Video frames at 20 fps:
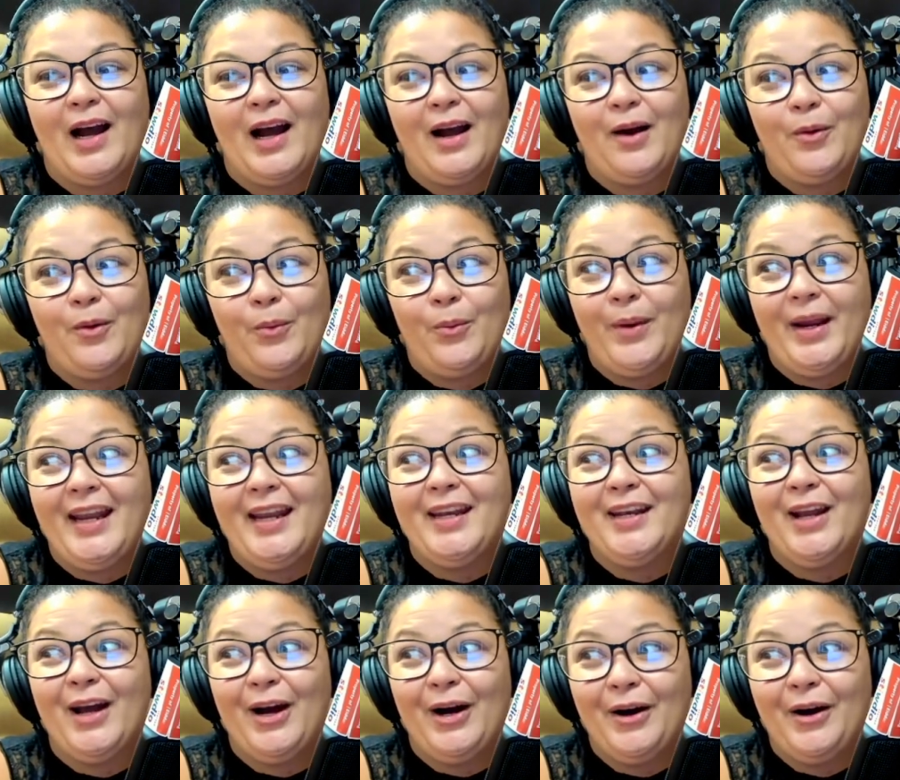we
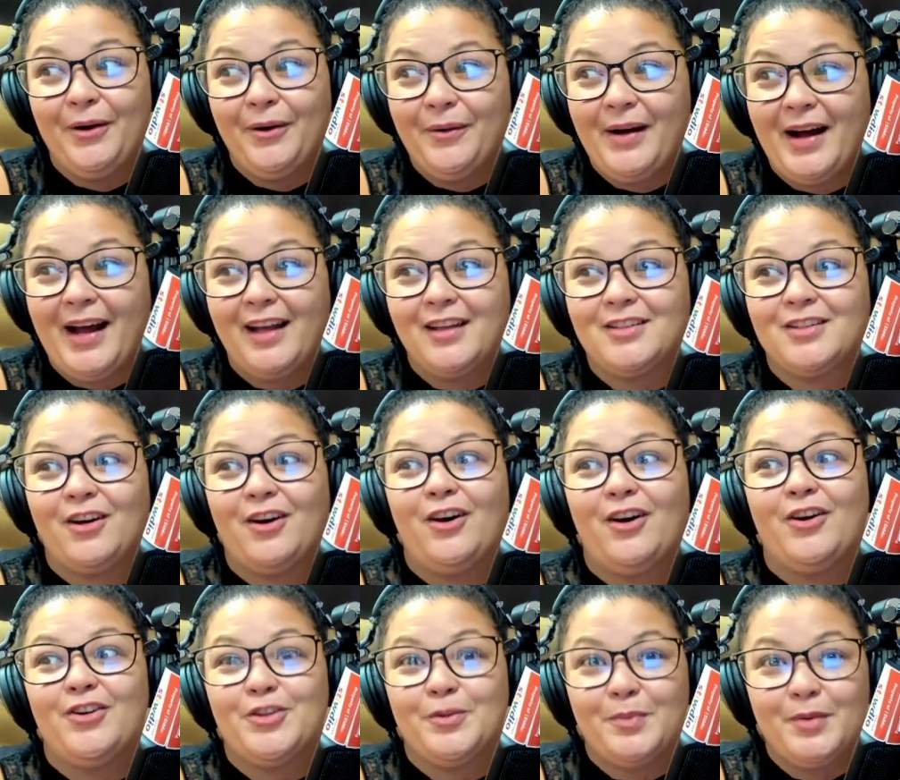know as
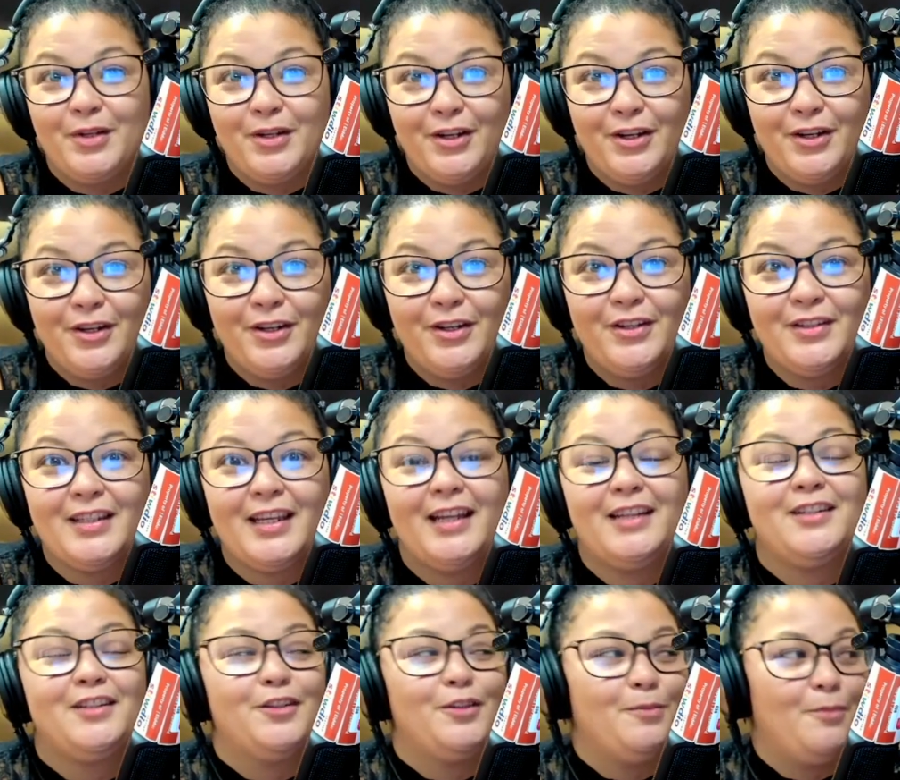entrepreneurs
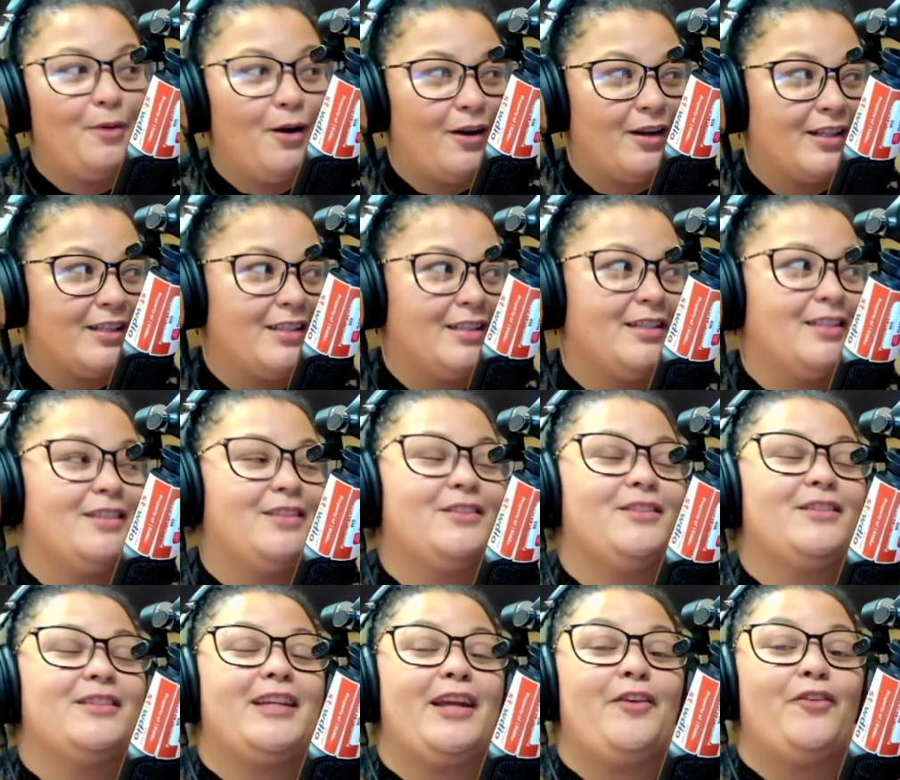and digital marketers, to
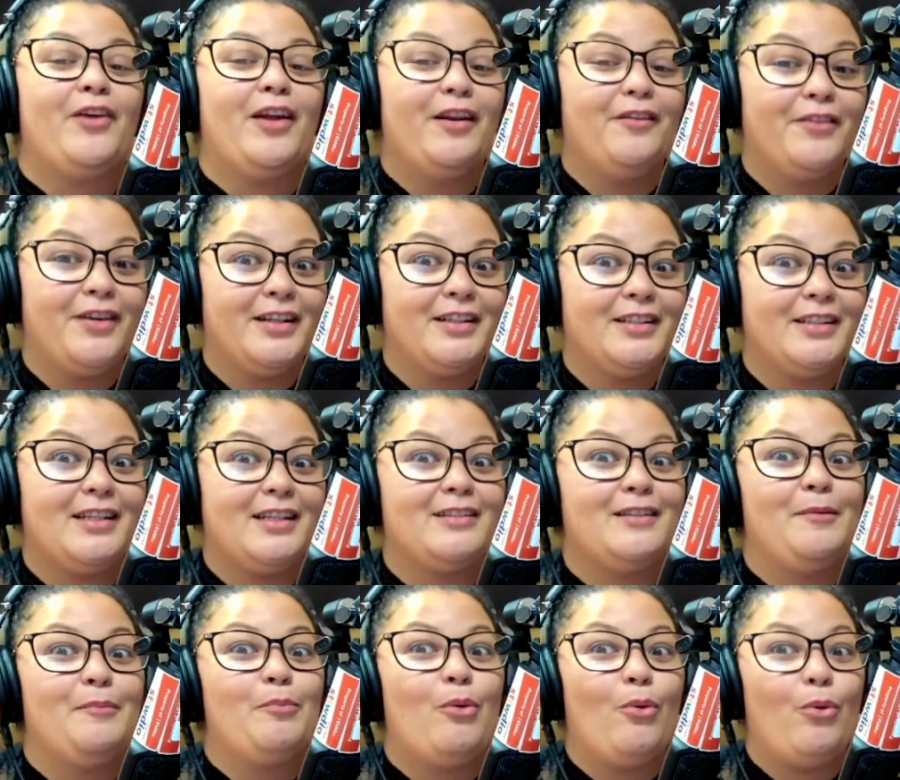stay relevant is
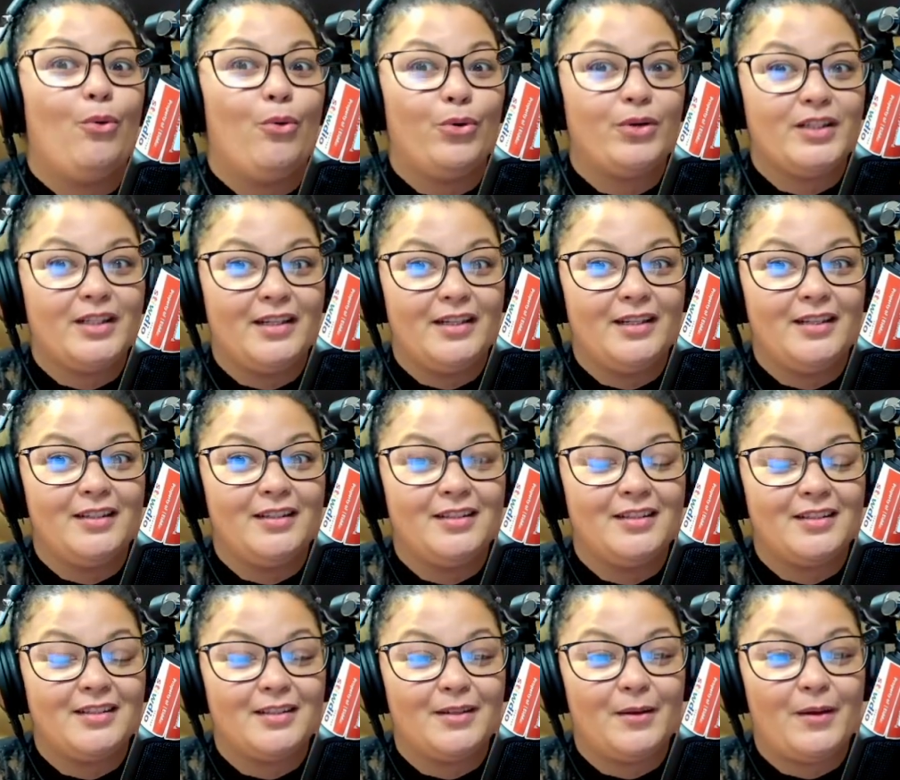
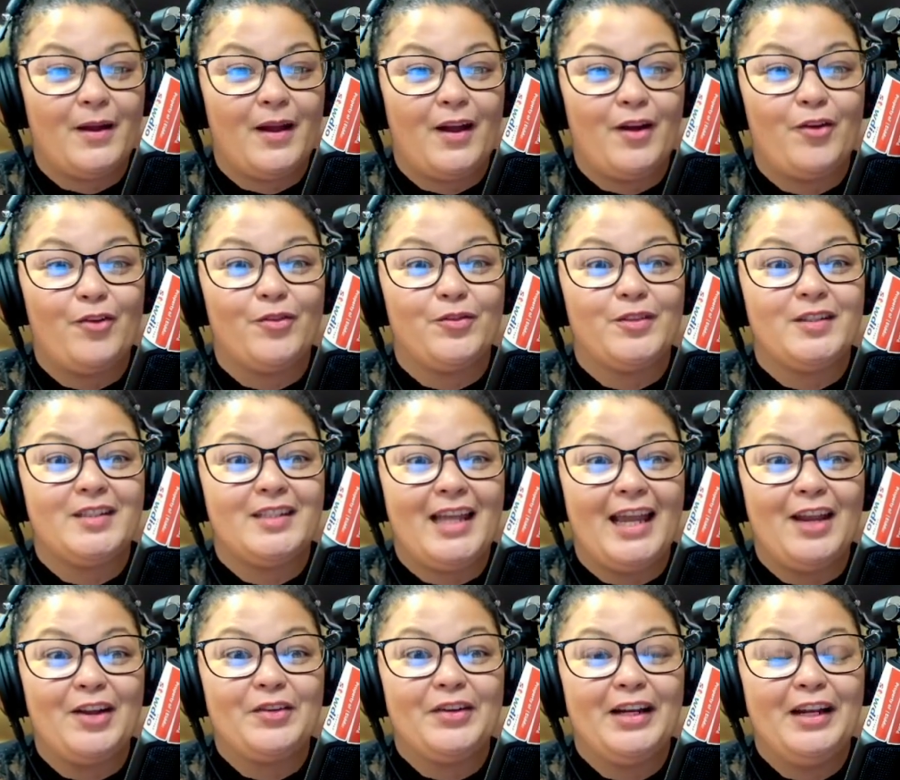important.
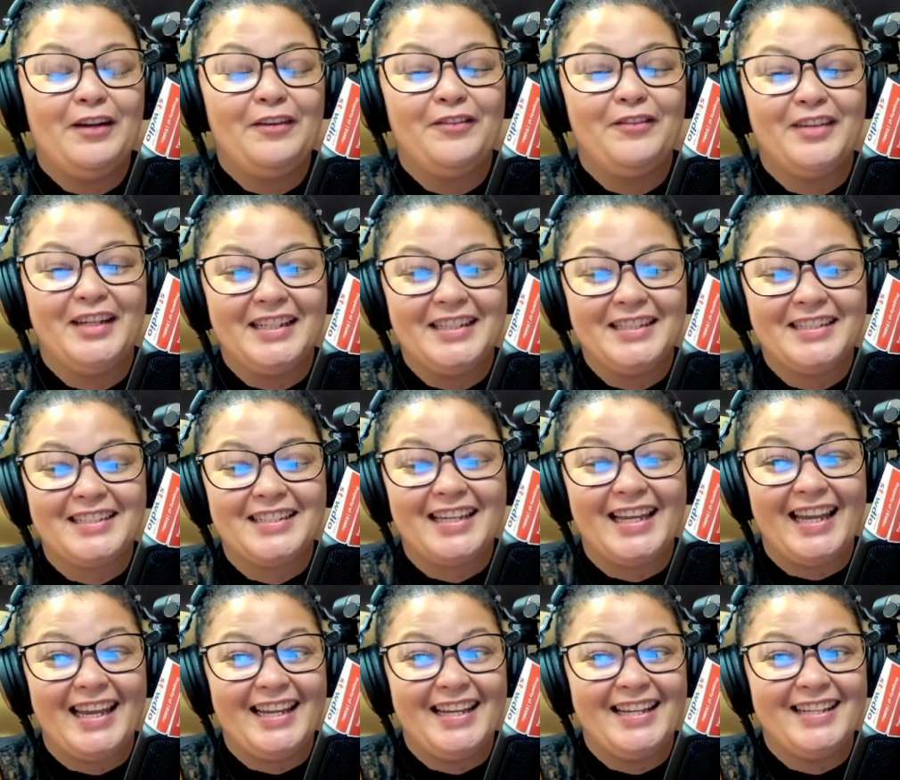Staying relevant
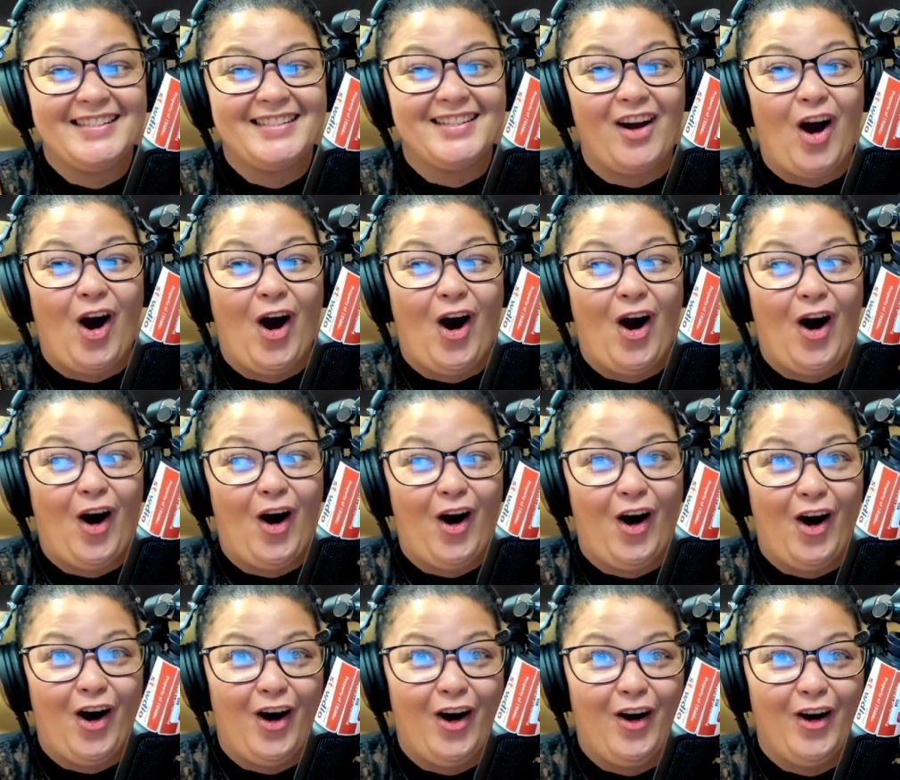is
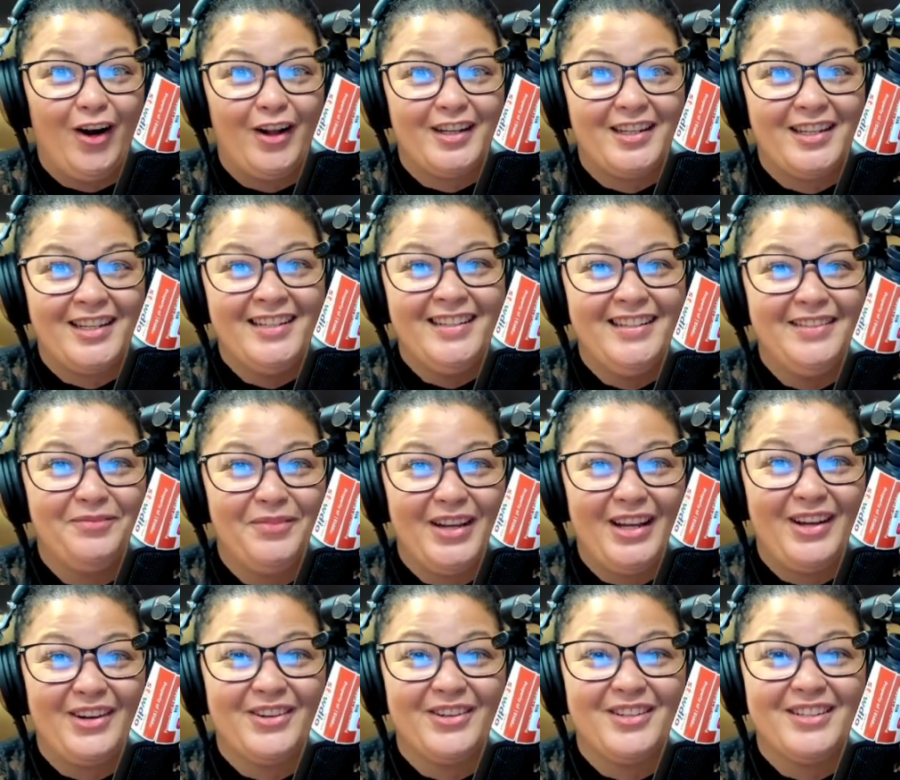hard
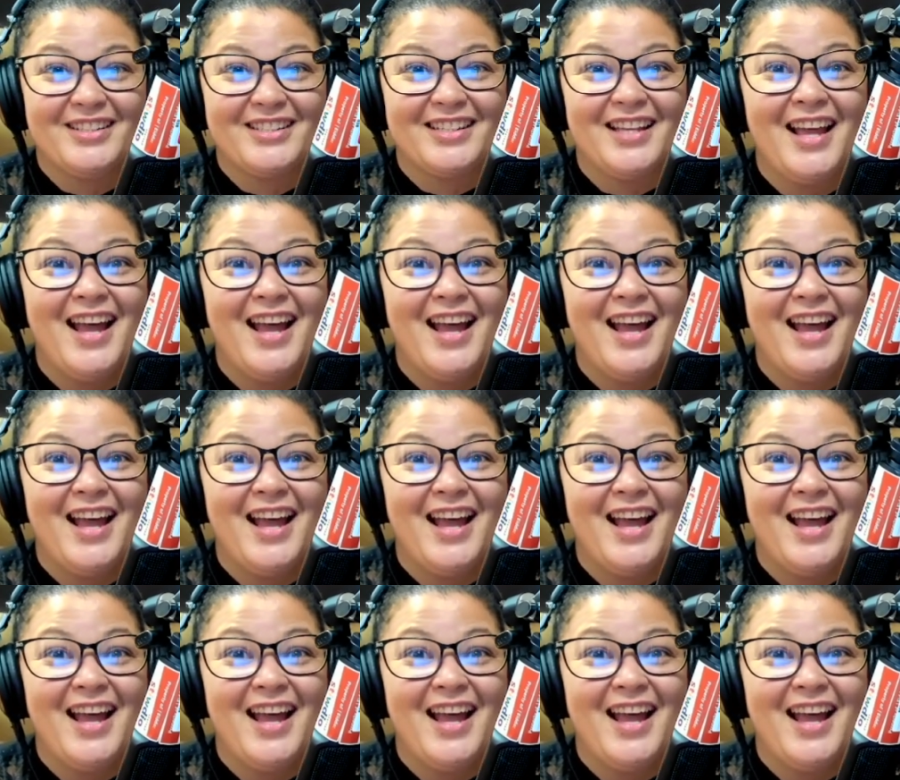because